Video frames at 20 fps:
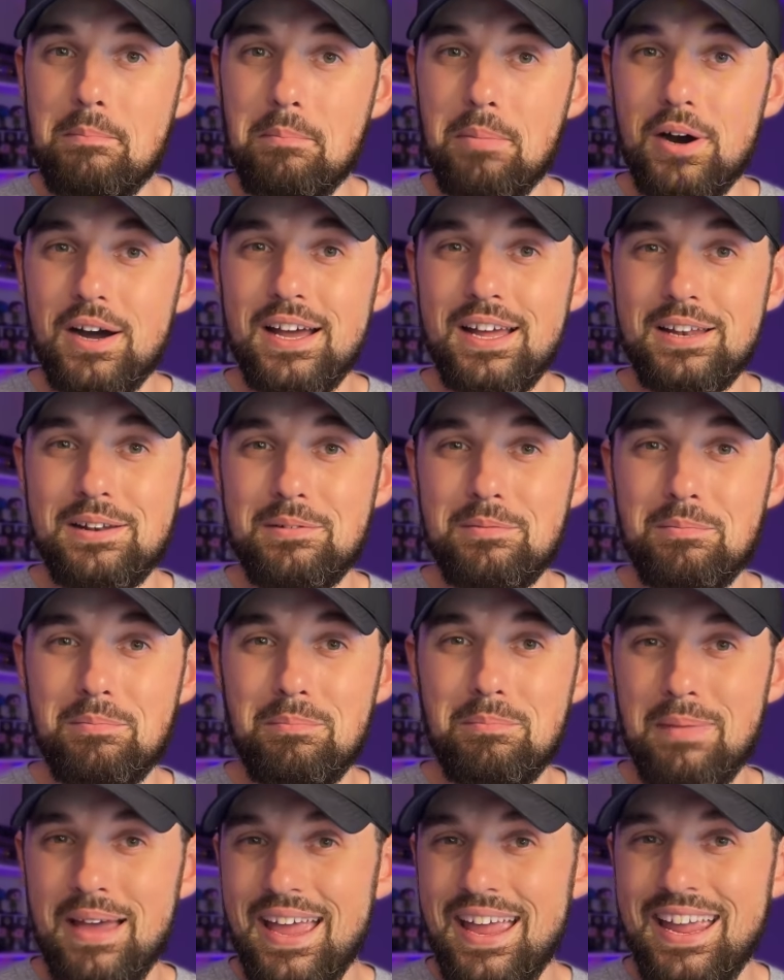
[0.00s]
But, but
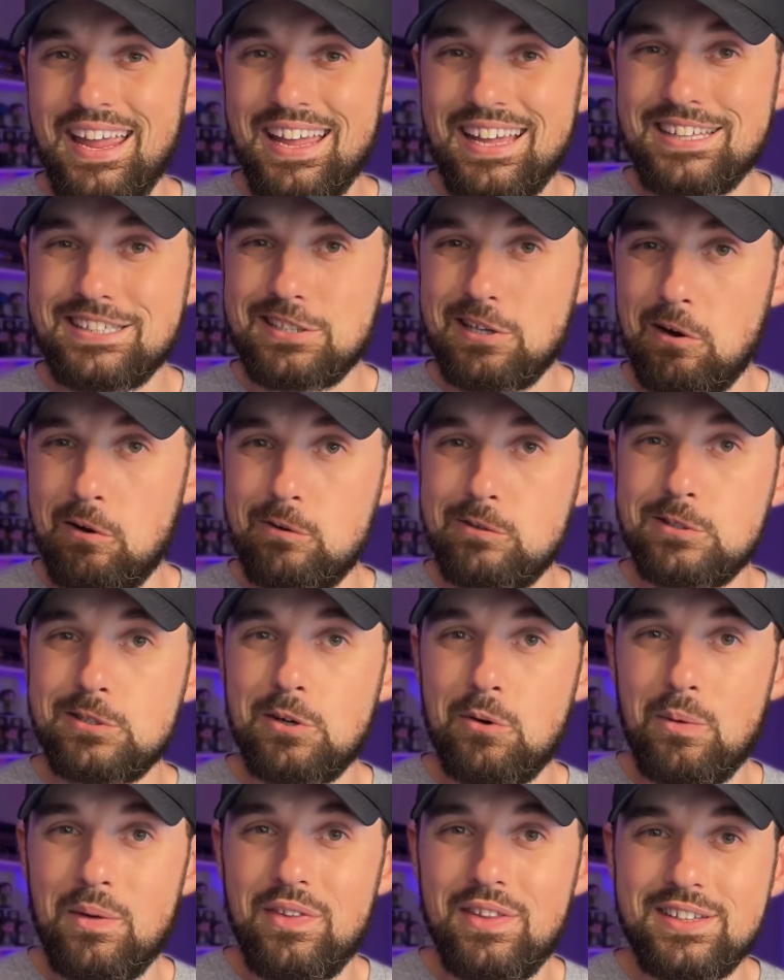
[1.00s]
Mae hits
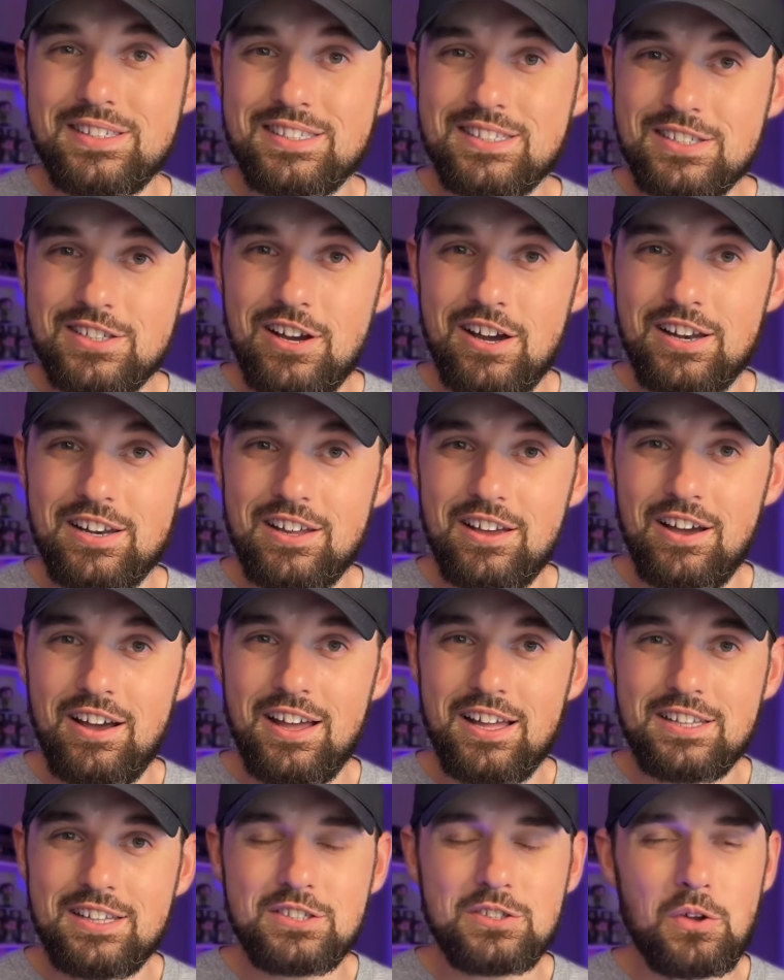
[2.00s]
Osha with the stun
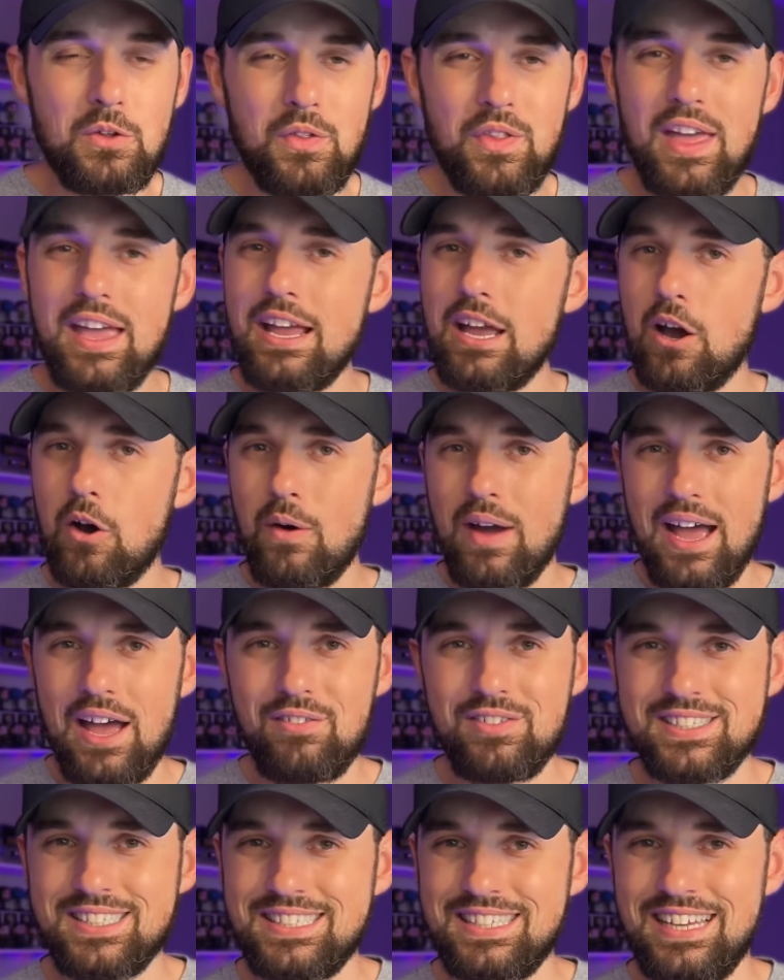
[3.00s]
gun. So they go
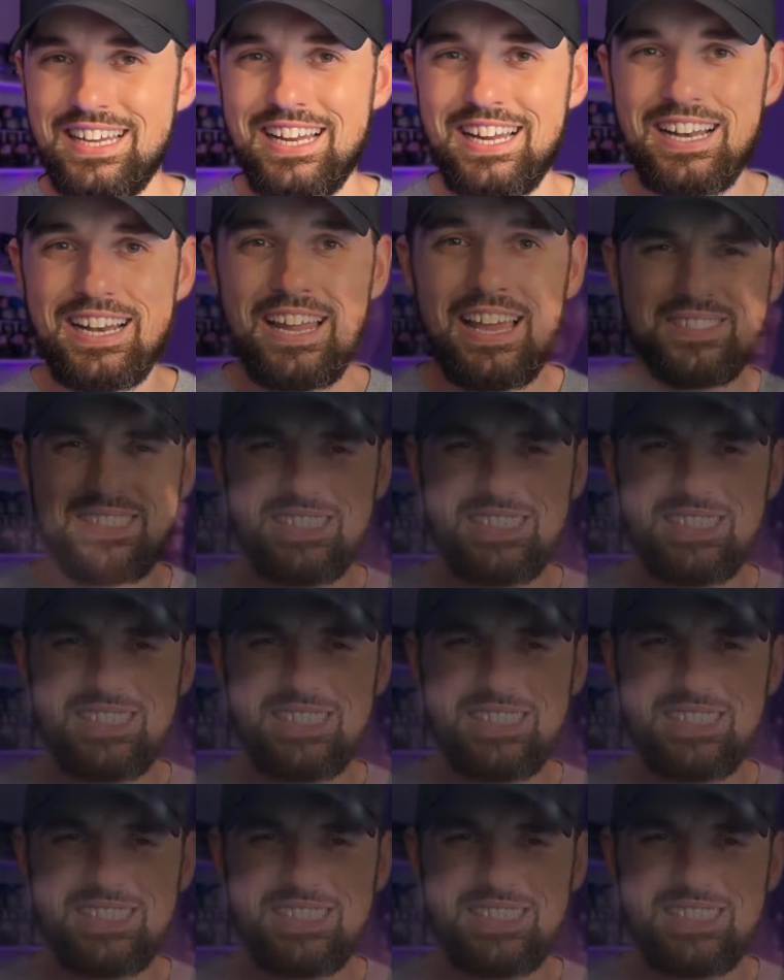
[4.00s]
have a scene.